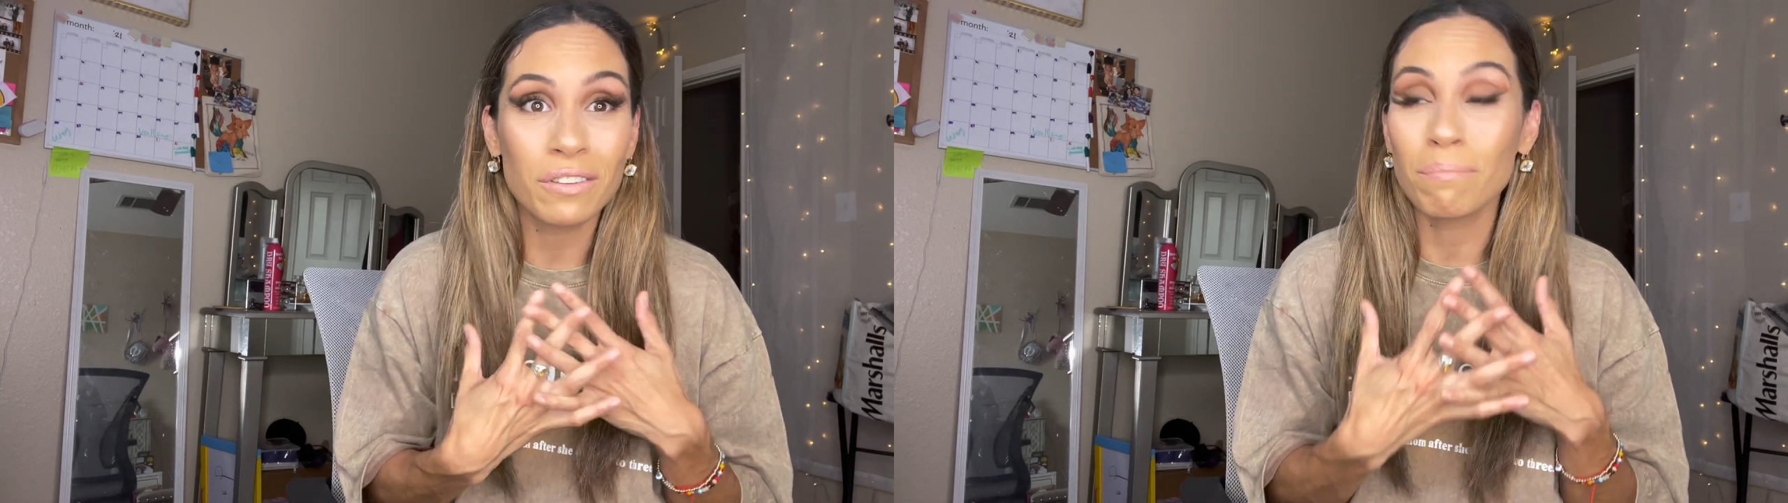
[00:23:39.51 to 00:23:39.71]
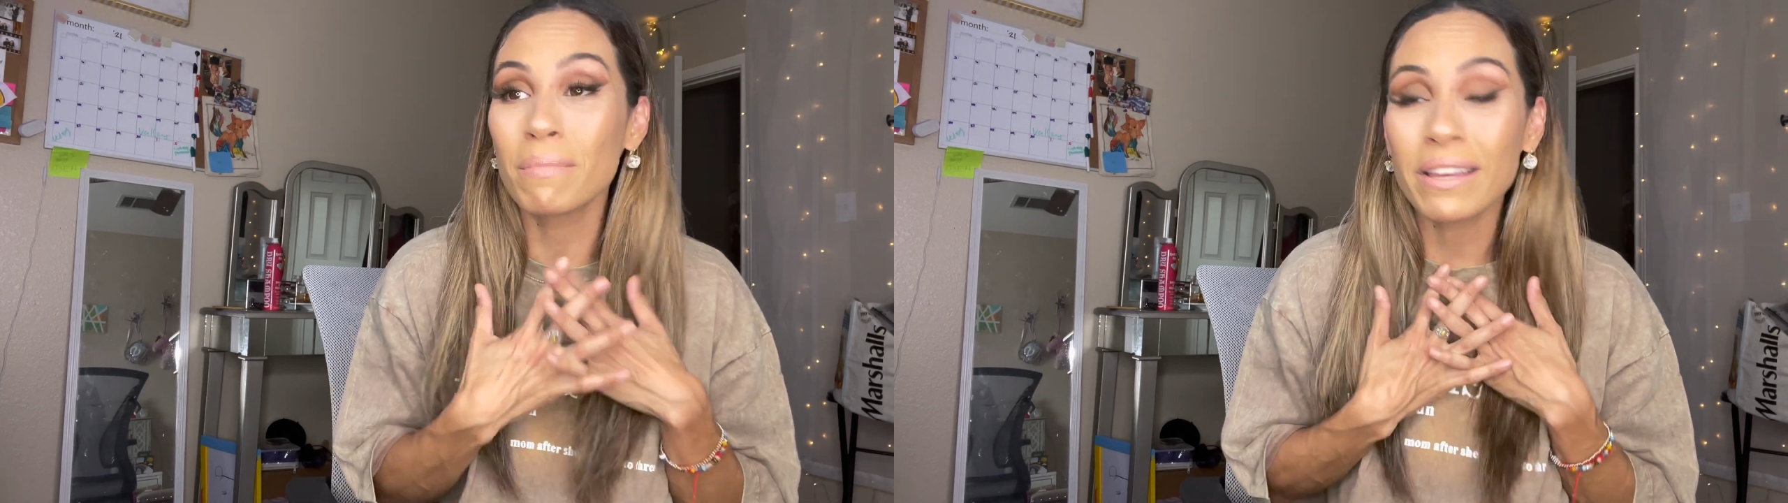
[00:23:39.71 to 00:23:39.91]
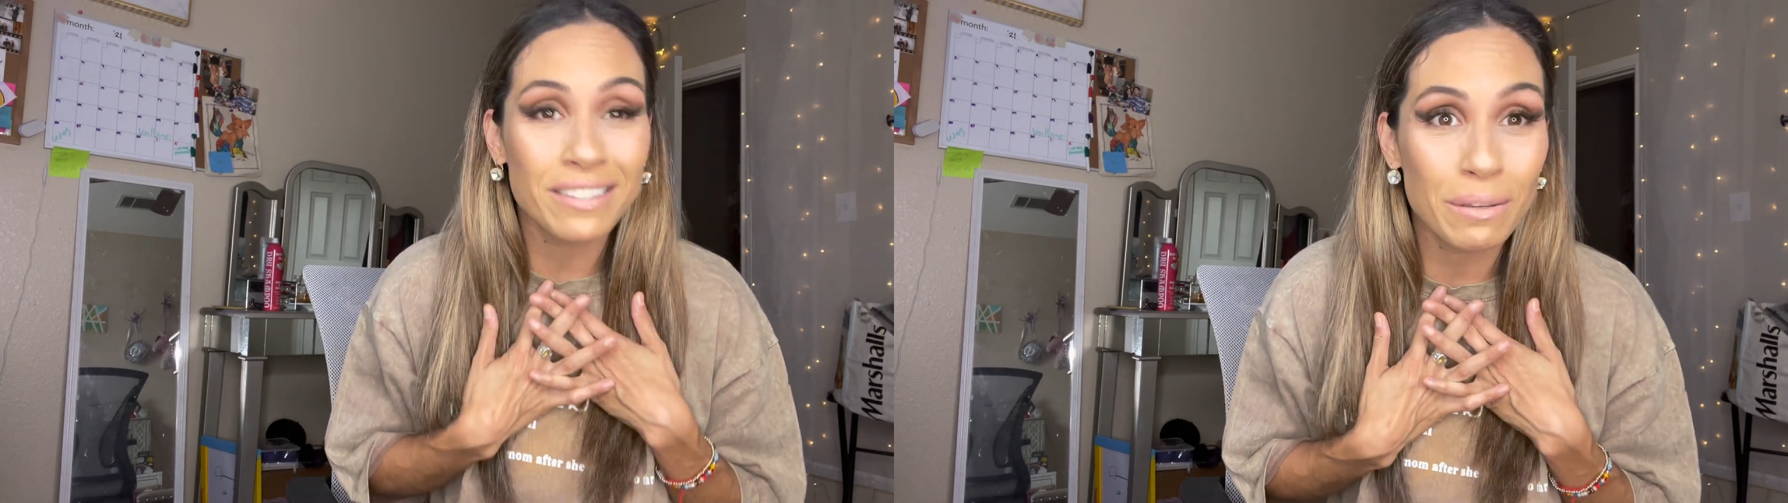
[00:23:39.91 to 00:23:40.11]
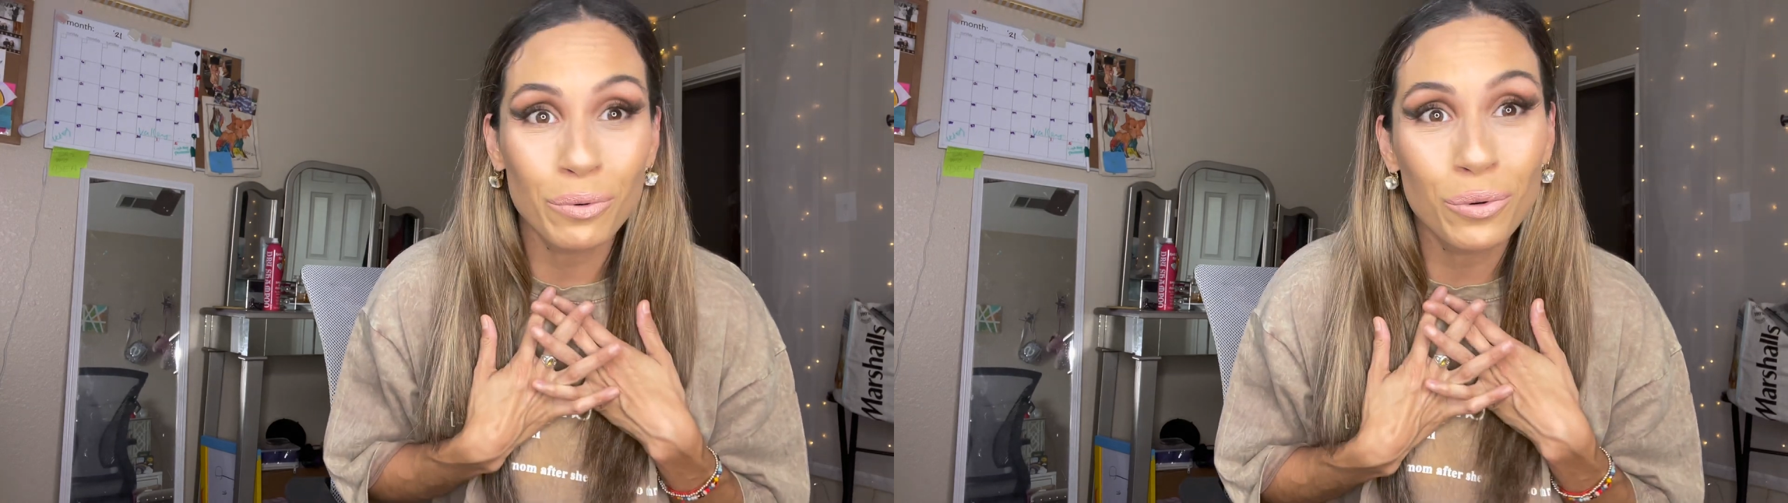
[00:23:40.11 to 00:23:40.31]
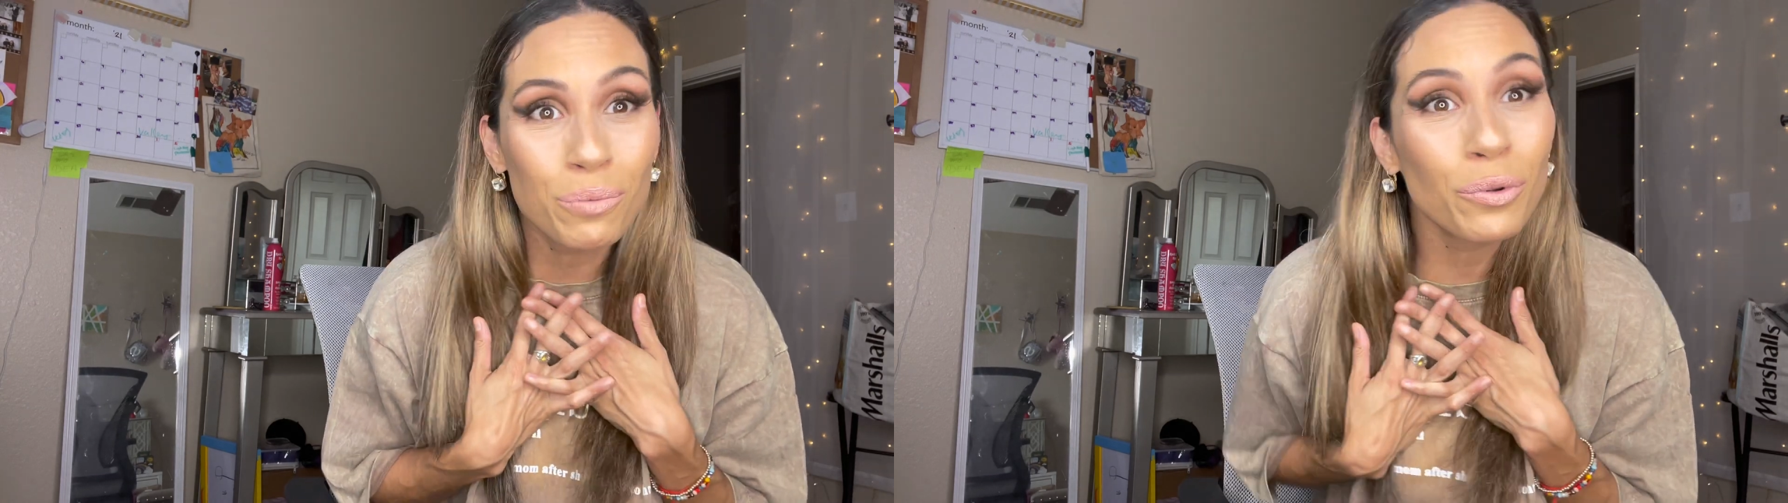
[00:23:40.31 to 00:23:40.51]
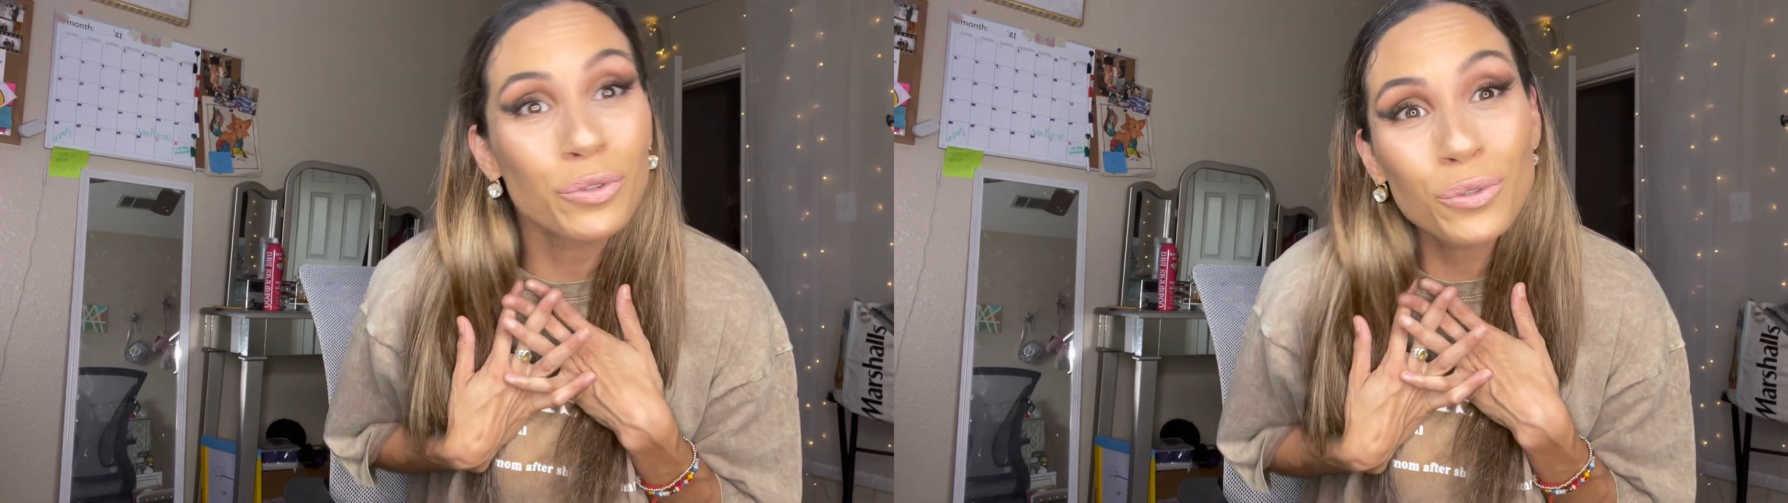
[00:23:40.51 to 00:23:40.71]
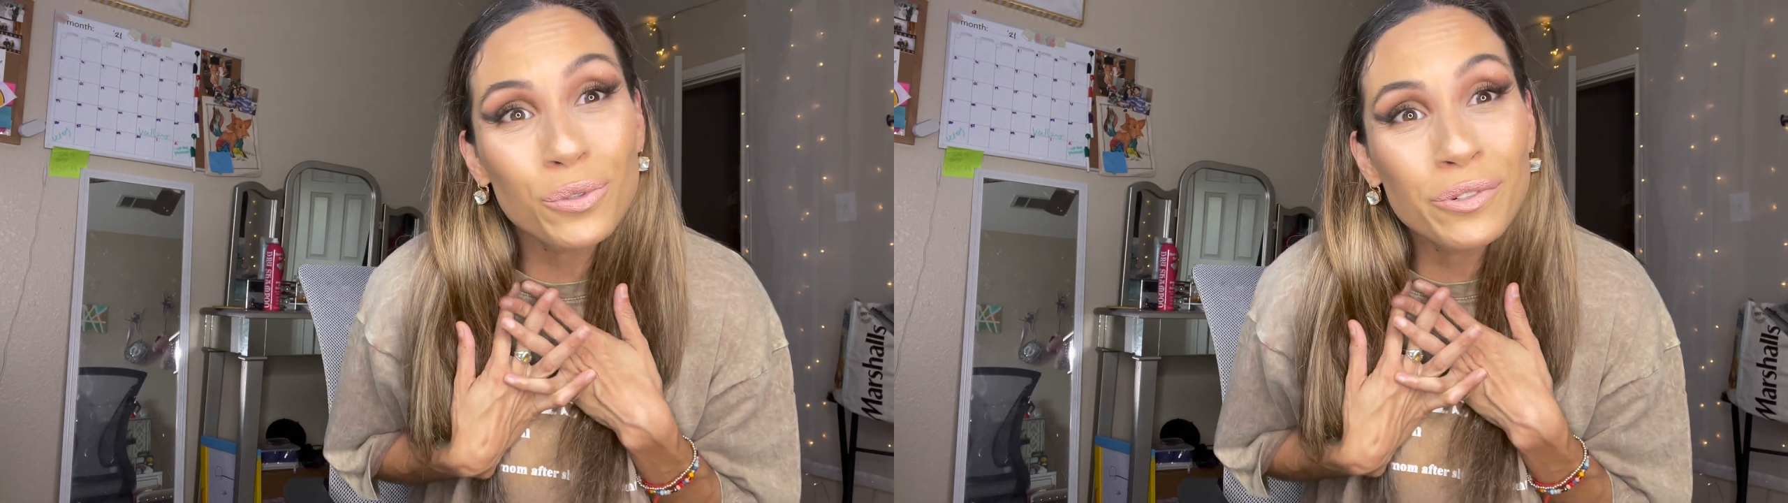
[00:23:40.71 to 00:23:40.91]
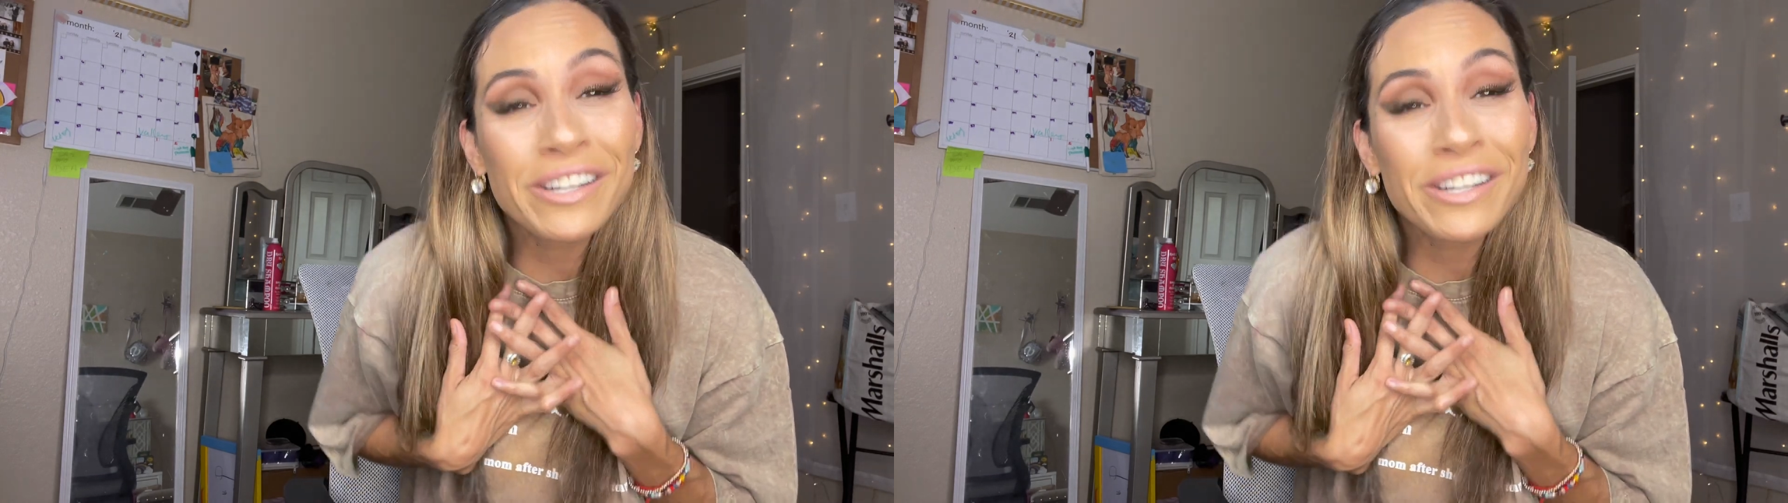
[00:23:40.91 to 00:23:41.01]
Merci beaucoup pour tout.